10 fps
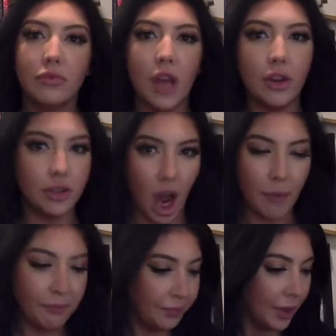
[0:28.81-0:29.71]
new job.
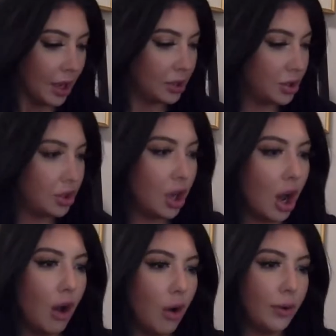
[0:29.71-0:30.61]

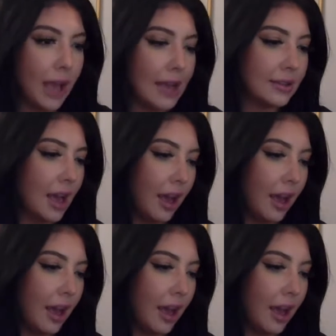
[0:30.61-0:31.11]
So, yes,